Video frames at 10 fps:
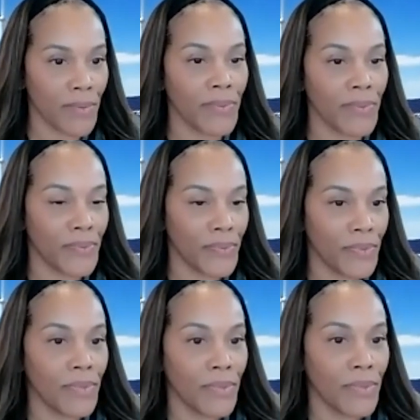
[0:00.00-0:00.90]

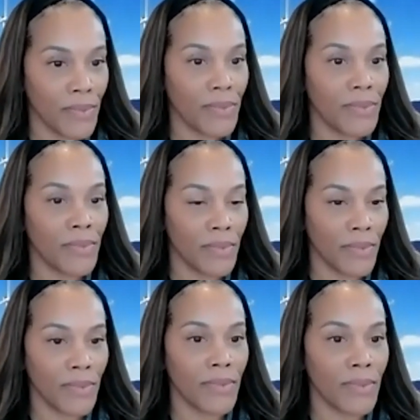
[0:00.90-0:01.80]

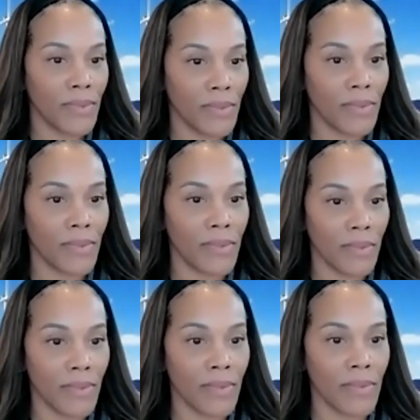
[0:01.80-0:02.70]

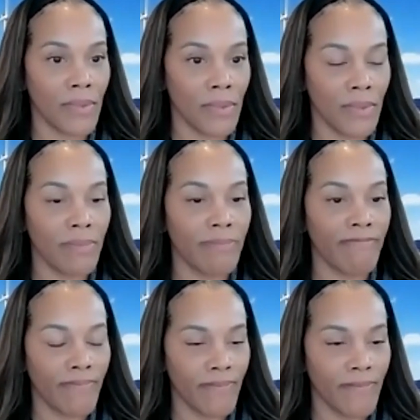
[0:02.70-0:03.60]

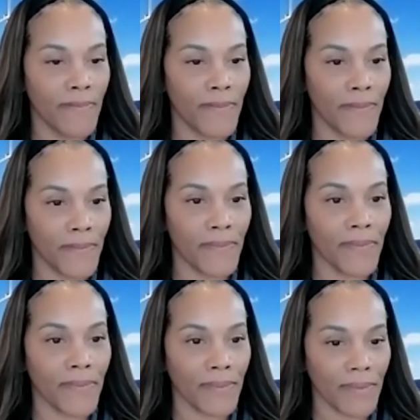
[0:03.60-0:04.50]

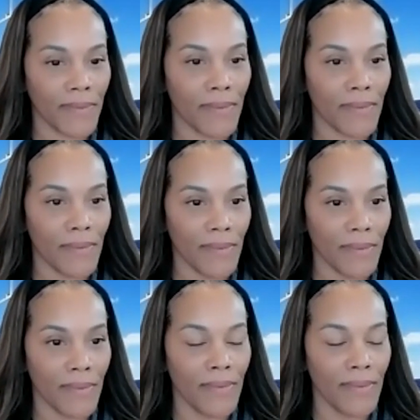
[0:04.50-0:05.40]

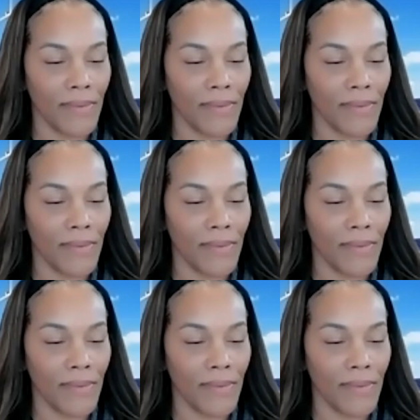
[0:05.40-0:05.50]
The person shown says nothing.